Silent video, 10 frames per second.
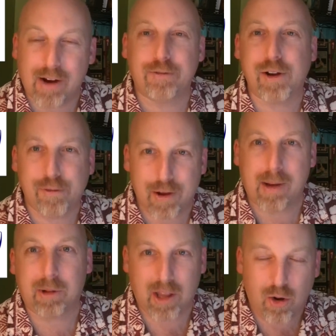every
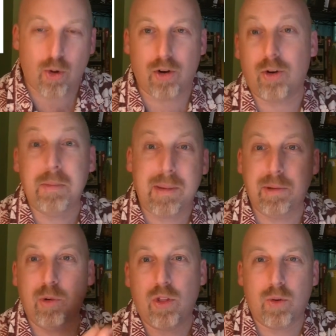family court, or
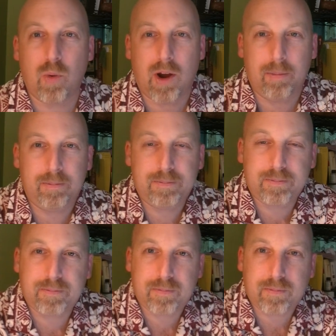maybe more than one.
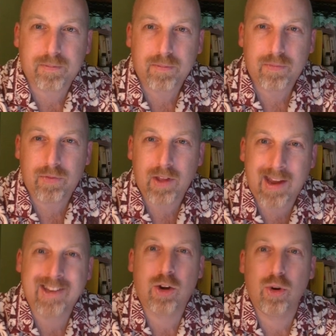
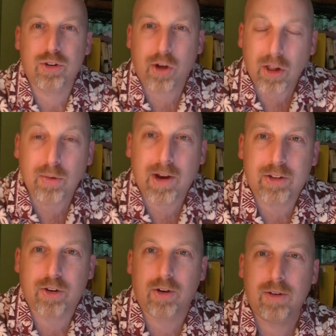And the court
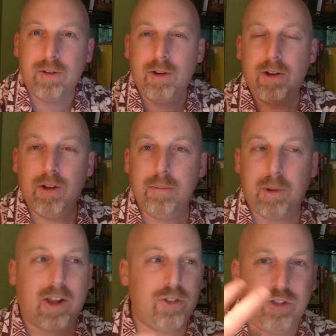tolerates her
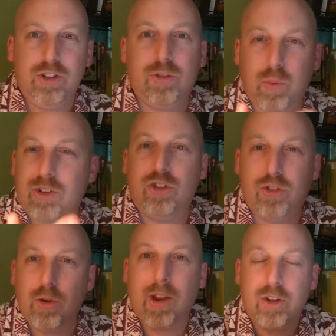because what
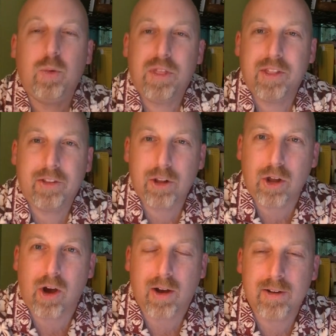she's doing is within the
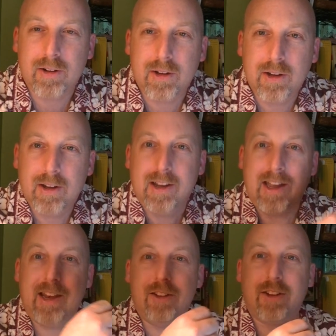law.
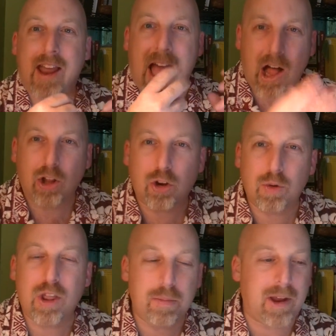It is an
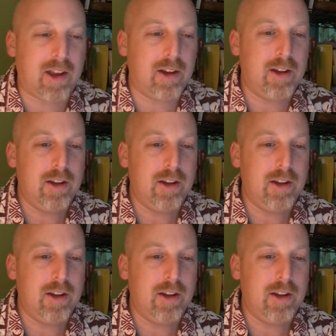algorithmic